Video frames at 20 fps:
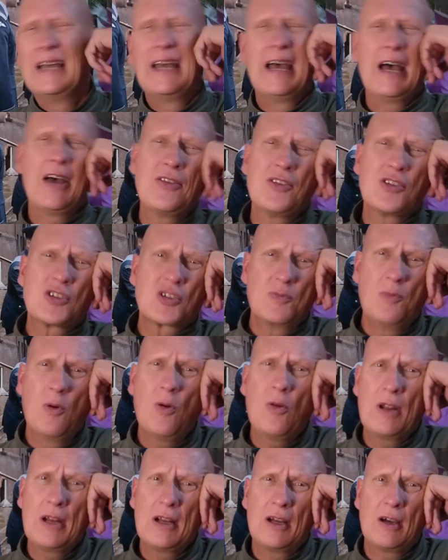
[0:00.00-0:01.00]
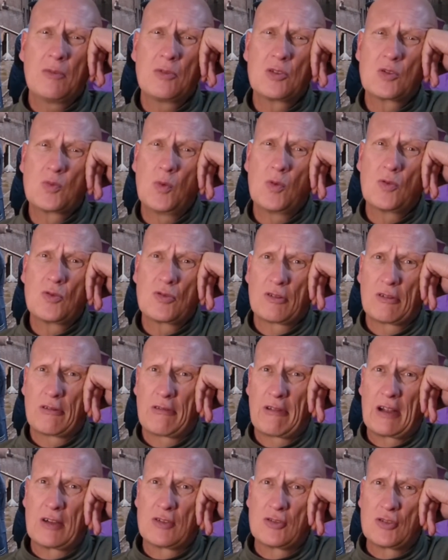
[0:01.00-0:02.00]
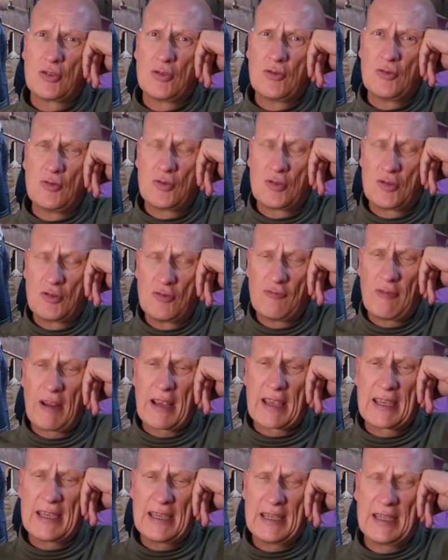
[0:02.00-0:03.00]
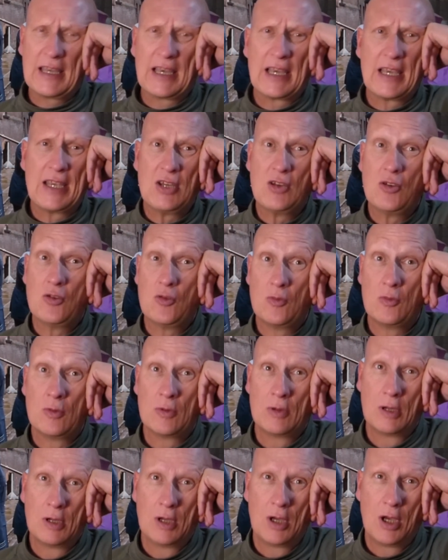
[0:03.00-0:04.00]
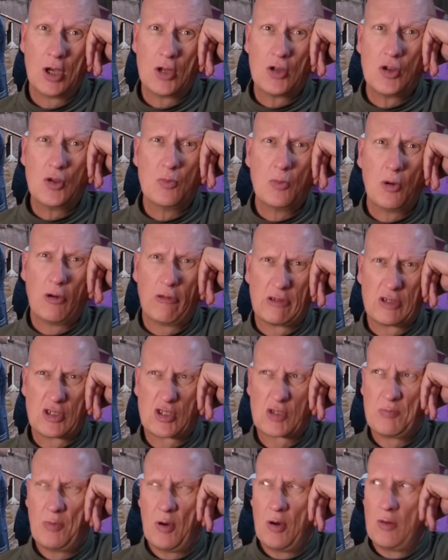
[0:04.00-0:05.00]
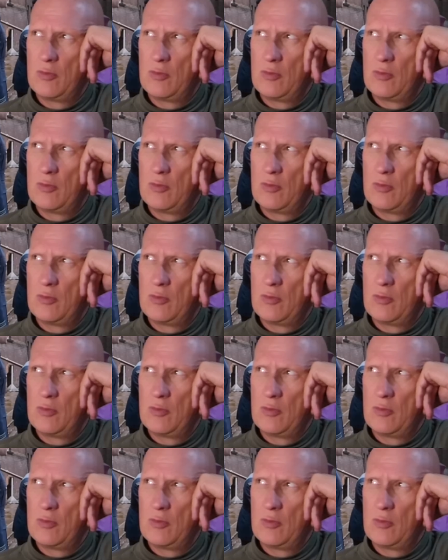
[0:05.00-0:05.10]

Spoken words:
And this morning I was wandering around to recce a new mooring spot,